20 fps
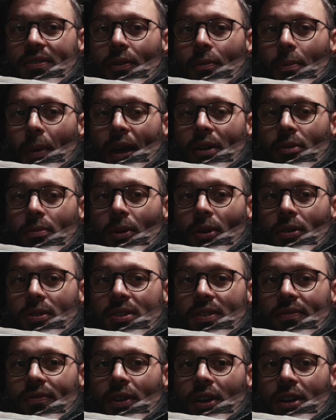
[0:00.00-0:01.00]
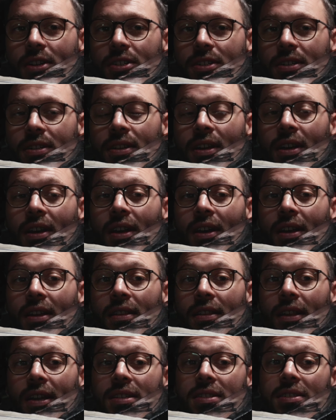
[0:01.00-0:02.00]
of a pedal box conversion.
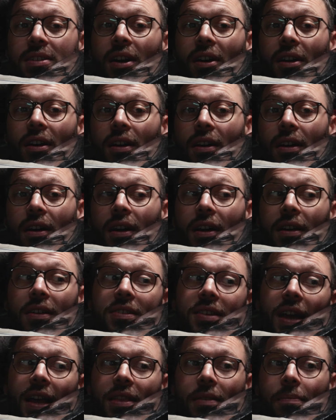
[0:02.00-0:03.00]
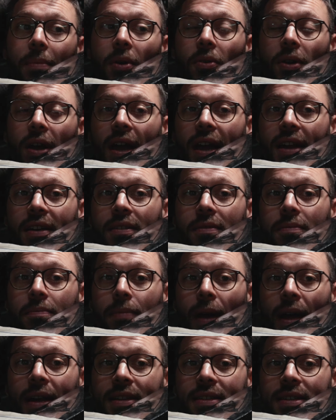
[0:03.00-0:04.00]
This car has had the bulkhead
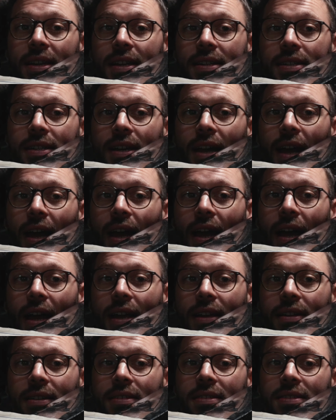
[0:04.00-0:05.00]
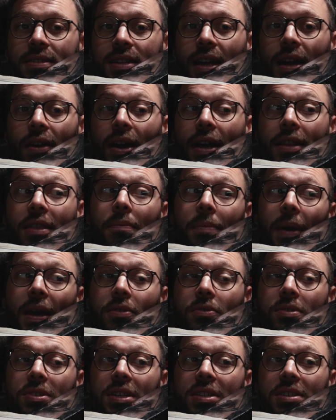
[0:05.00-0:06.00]
painted and has now had the
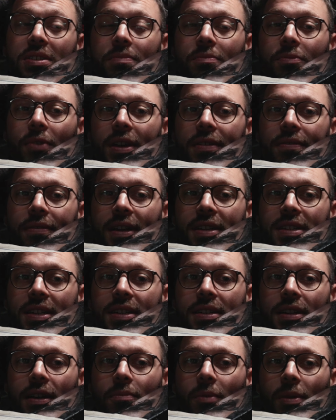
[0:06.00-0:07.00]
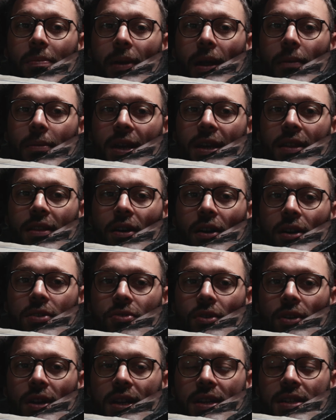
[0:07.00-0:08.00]
pedal system refitted, and we're plumbing in the
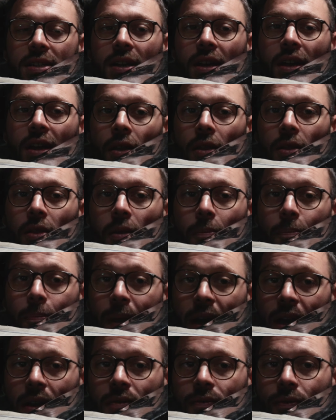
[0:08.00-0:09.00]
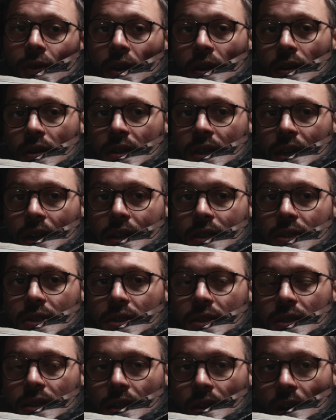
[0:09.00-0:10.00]
hydraulics. The big
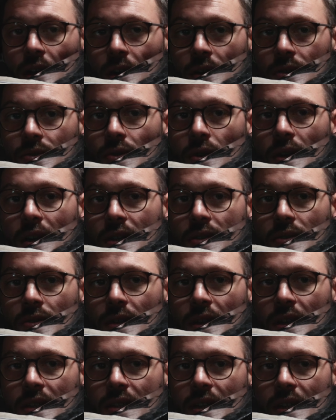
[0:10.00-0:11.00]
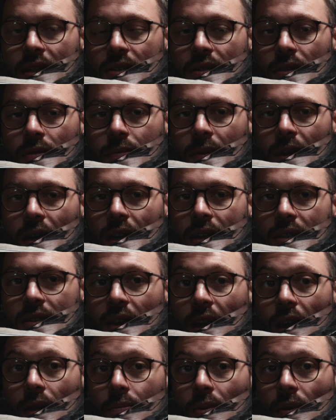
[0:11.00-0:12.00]
advantage to the hydraulics on this system is
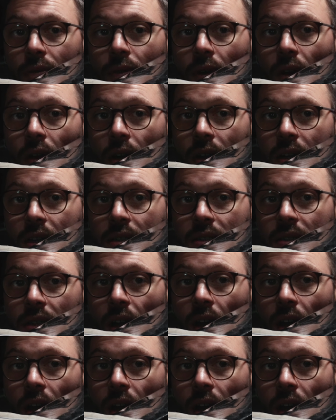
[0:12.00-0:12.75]
that it provides